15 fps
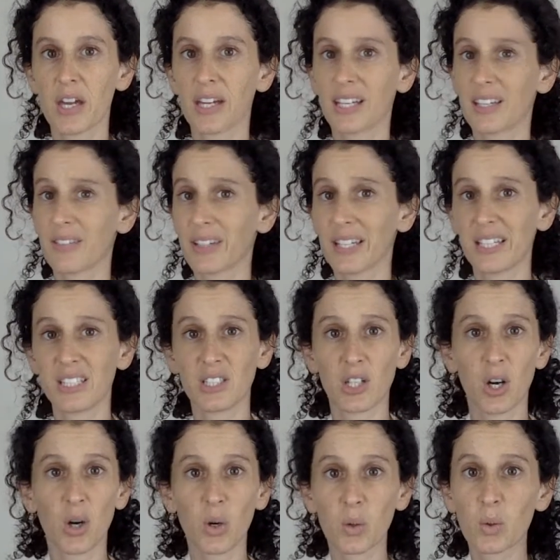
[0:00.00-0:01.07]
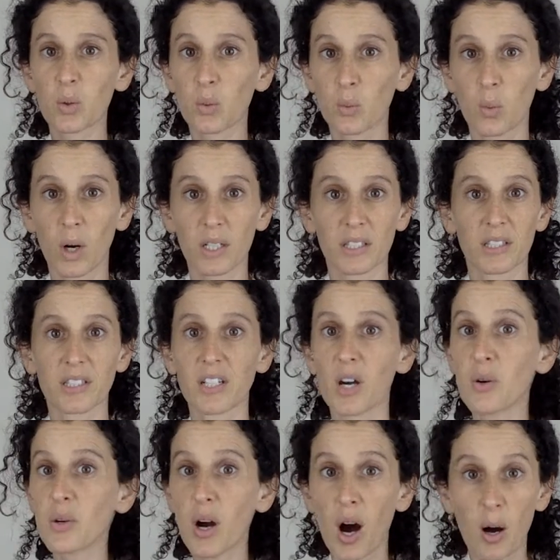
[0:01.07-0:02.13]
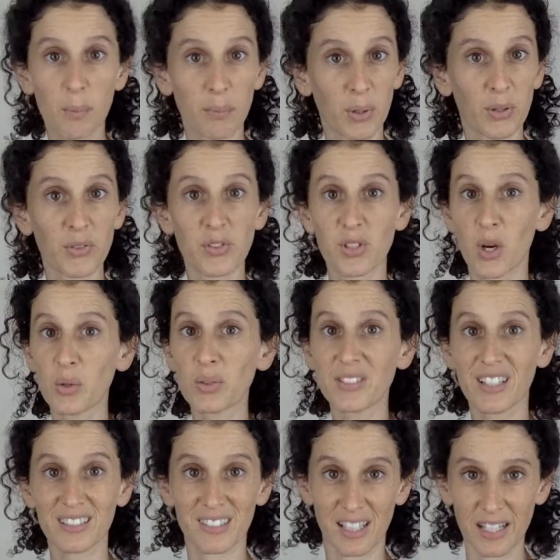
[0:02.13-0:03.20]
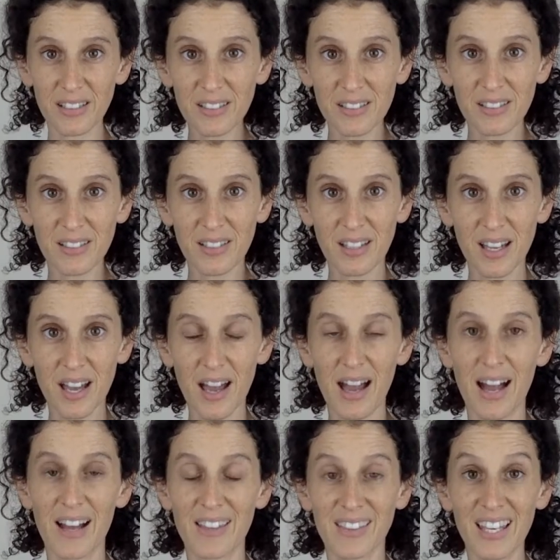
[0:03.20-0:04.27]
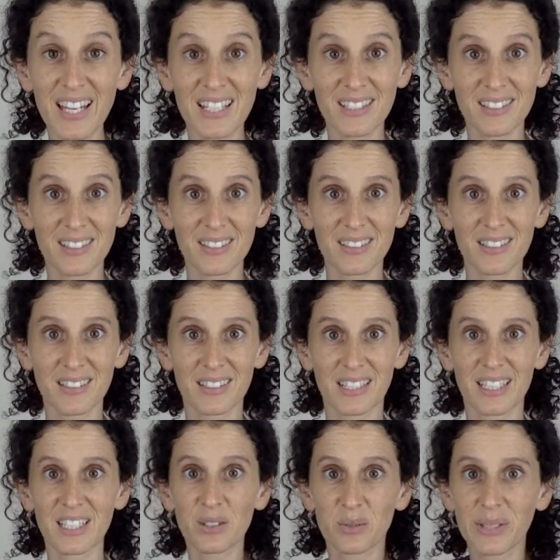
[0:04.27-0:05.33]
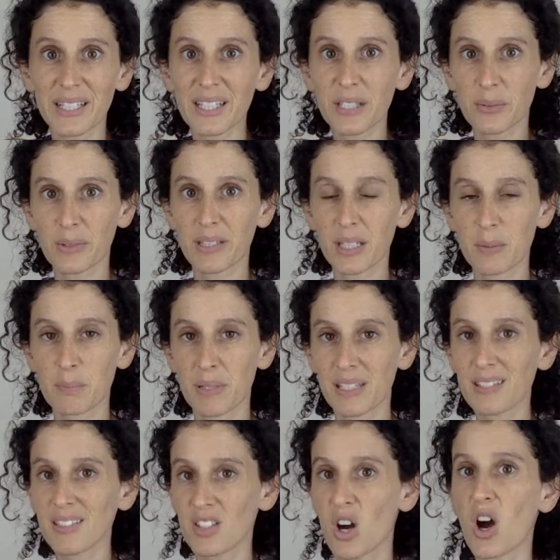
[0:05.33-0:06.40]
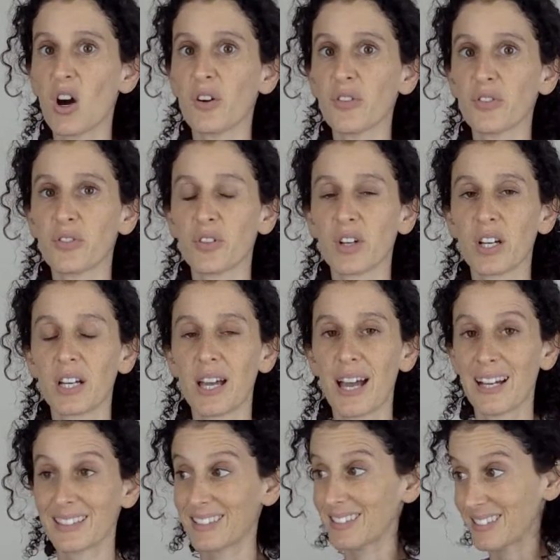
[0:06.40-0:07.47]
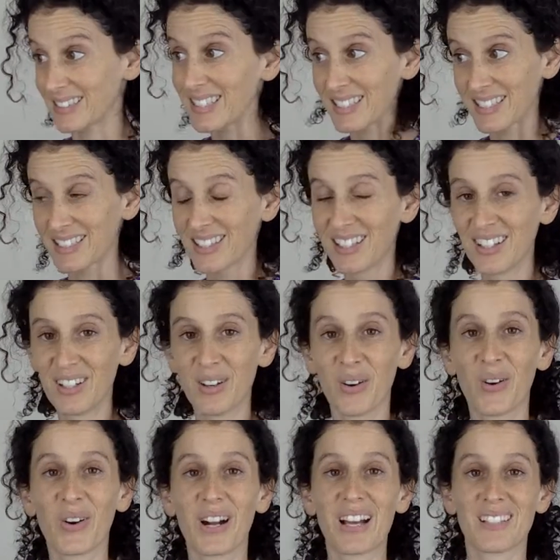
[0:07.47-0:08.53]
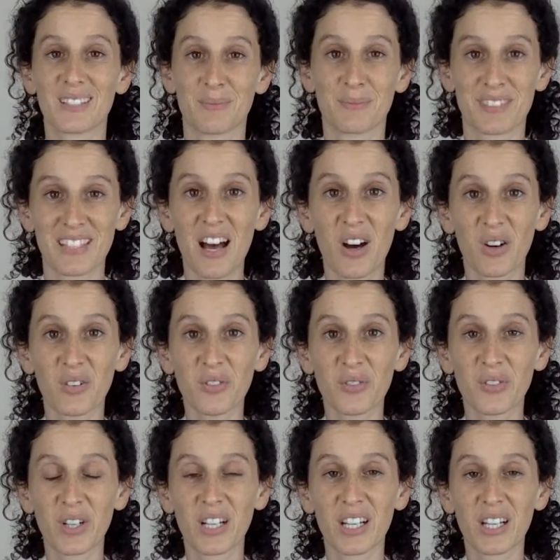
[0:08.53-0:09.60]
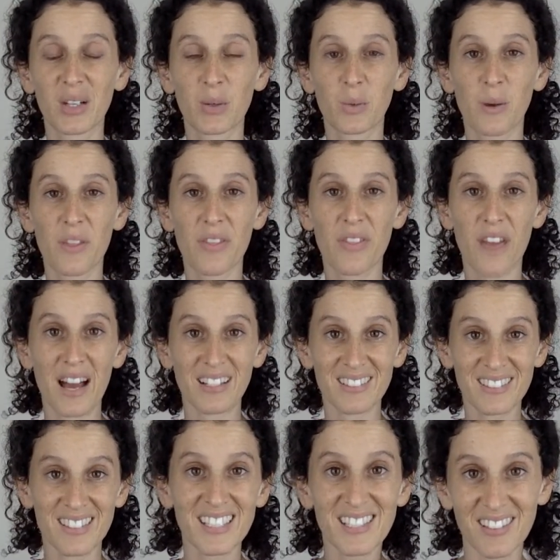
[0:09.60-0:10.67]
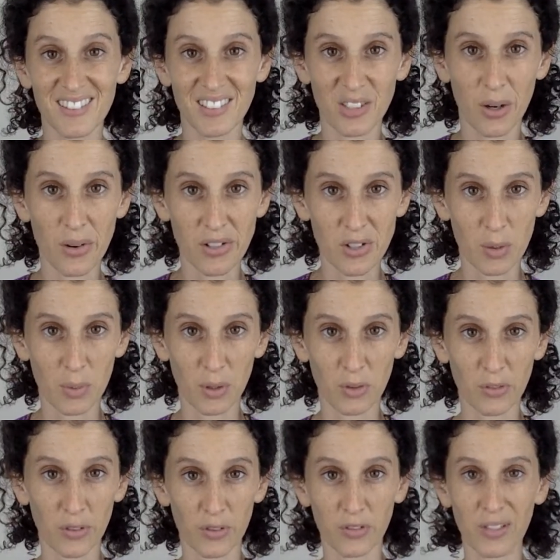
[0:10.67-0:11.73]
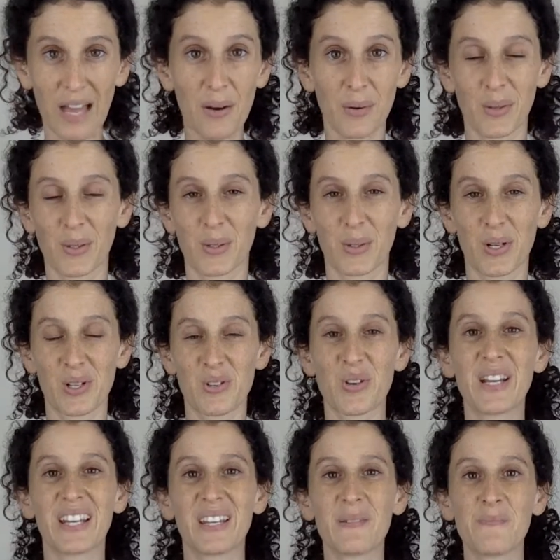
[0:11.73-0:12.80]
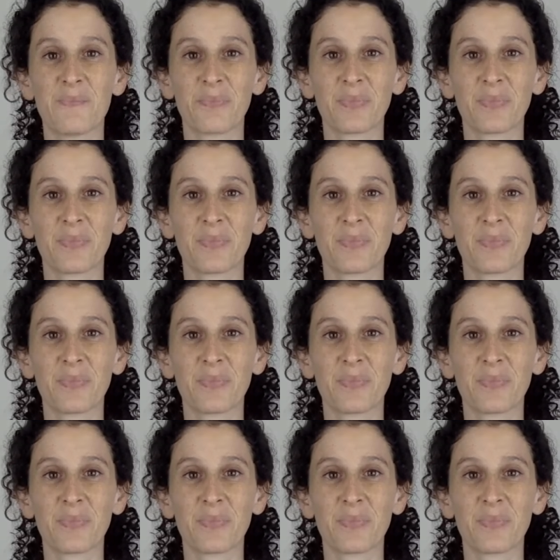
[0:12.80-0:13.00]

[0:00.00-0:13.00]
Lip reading: giving it no water, no compost, no sunlight, and then getting really, really pissed off at the seed or at himself when that seed doesn't grow into a beautiful flower or a tree.